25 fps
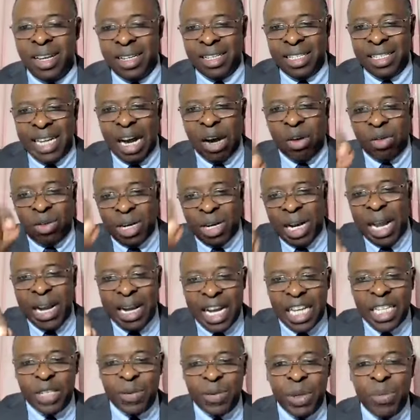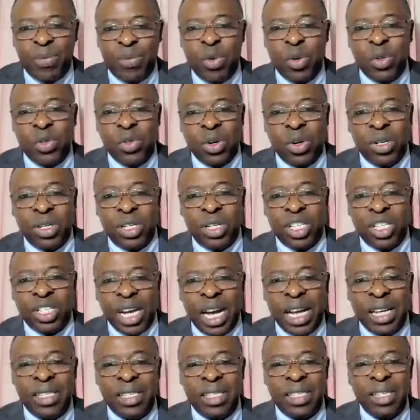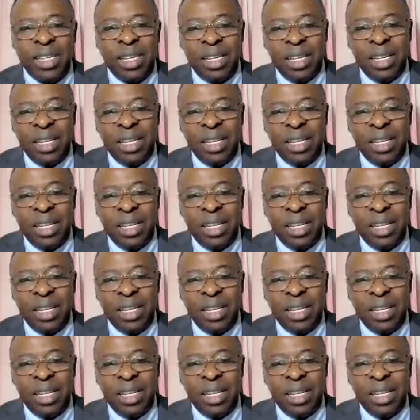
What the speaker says: the outline has been put on the chat